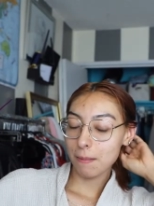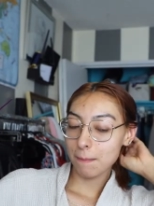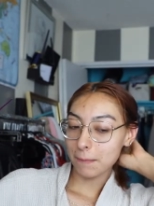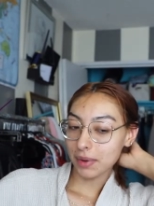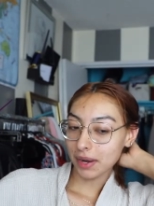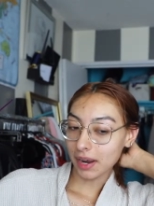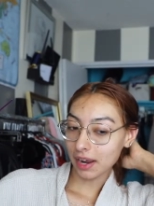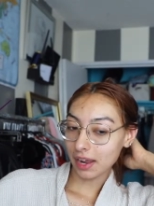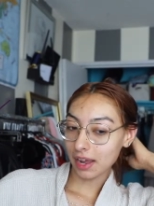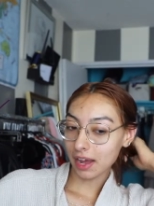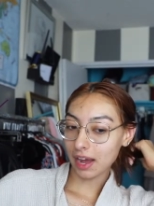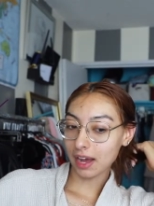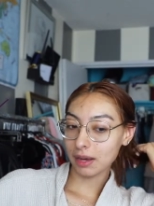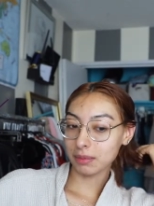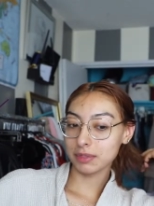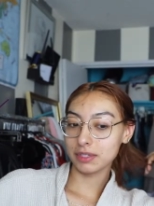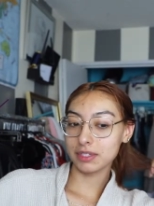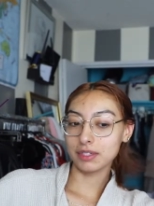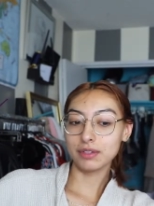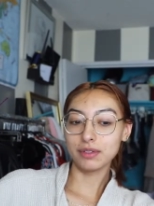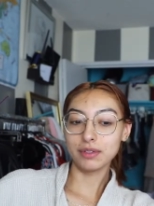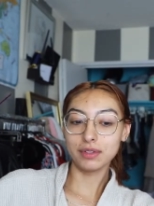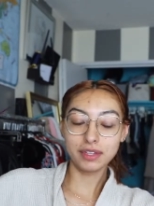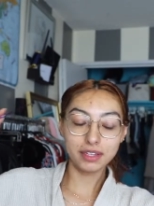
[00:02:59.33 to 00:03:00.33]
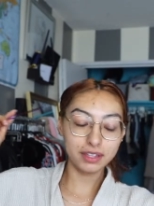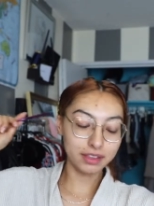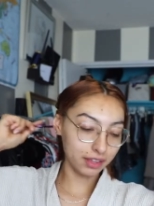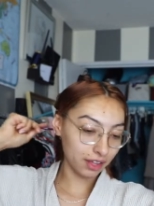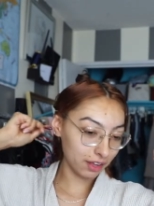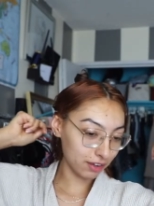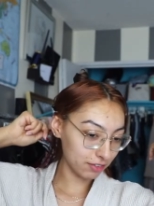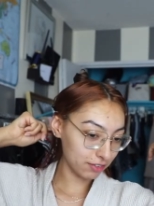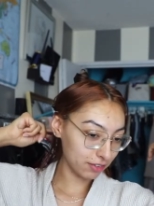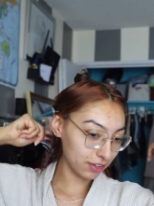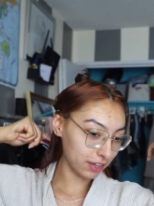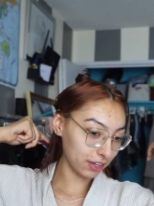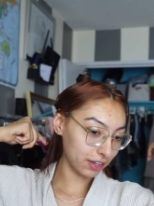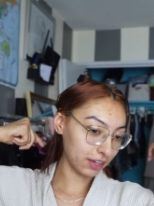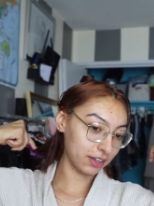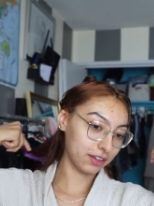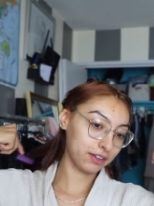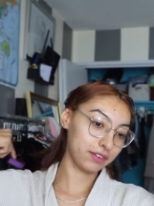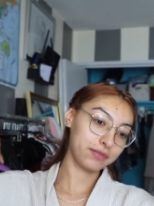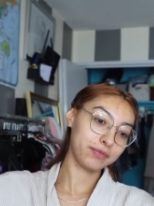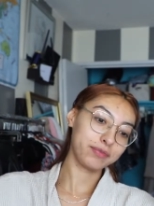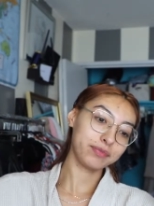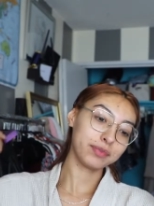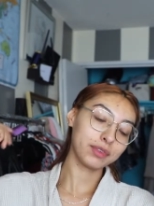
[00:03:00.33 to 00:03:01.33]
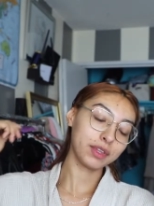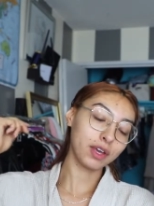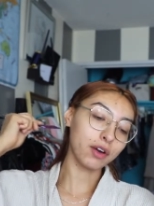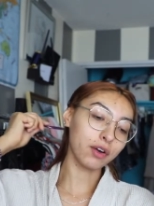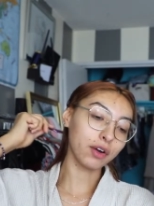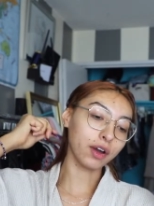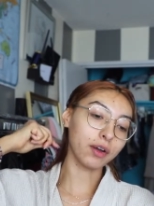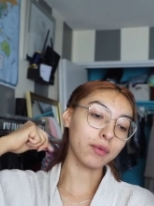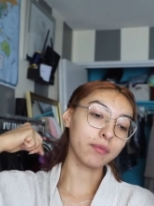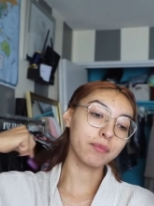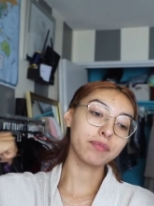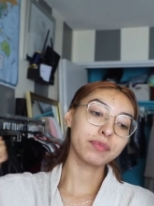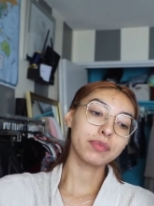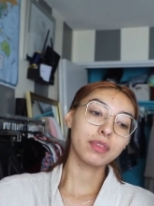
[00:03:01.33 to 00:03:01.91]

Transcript: But I absolutely love it. Okay.